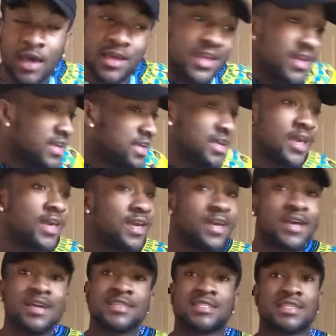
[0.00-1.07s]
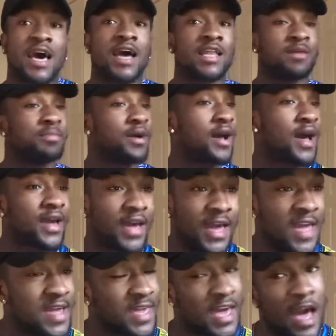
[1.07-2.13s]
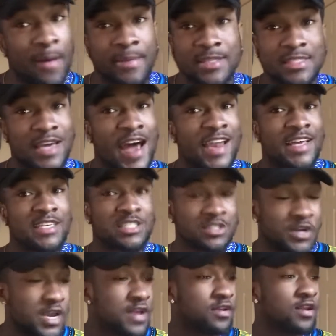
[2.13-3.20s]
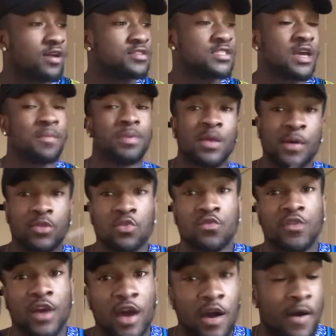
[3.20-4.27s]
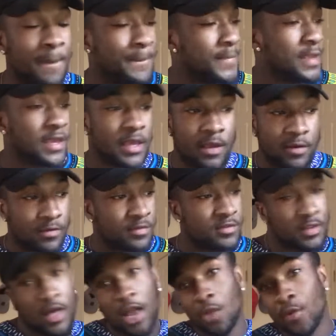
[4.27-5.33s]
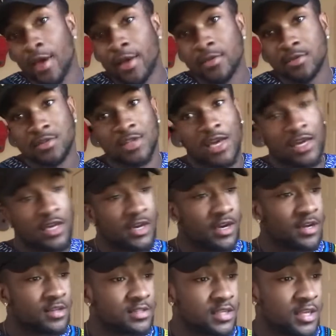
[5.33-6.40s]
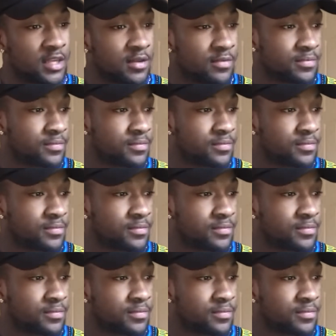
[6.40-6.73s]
it, it, it's solid, bro. I can't cap. It's solid. It's straight. You know what I'm saying? I'm playing by three for y'all all the way so I can hear it. Let's get it.